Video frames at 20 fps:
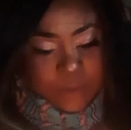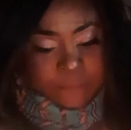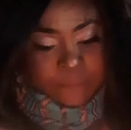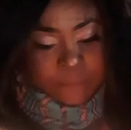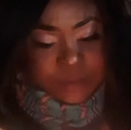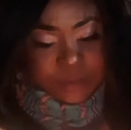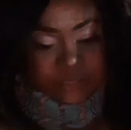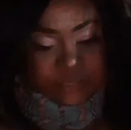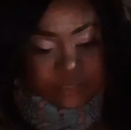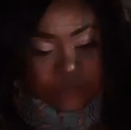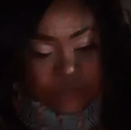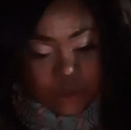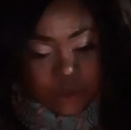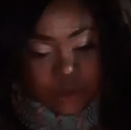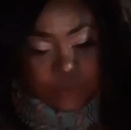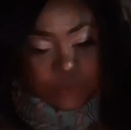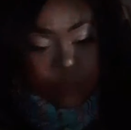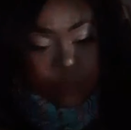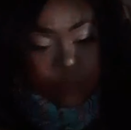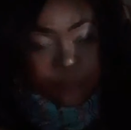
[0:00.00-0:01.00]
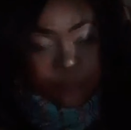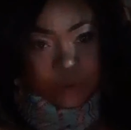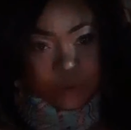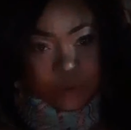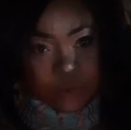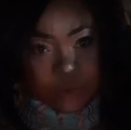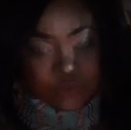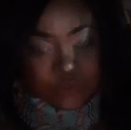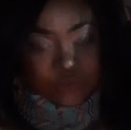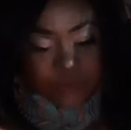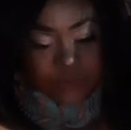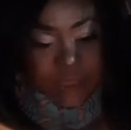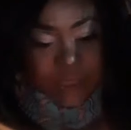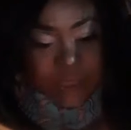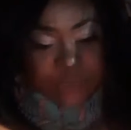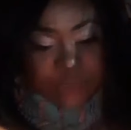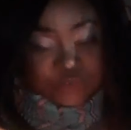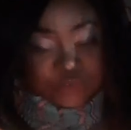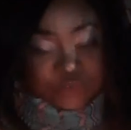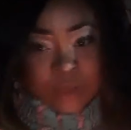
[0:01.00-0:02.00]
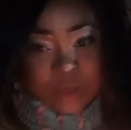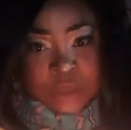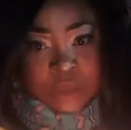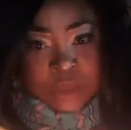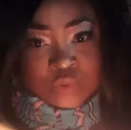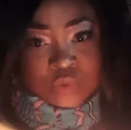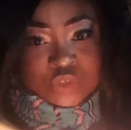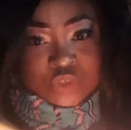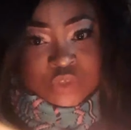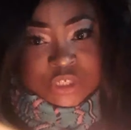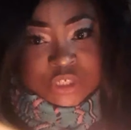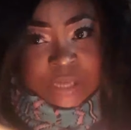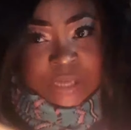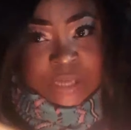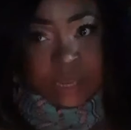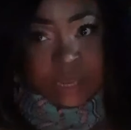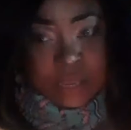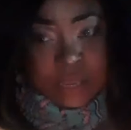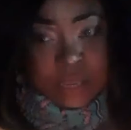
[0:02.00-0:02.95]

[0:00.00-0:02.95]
pressing on, keeping on, trying new shit.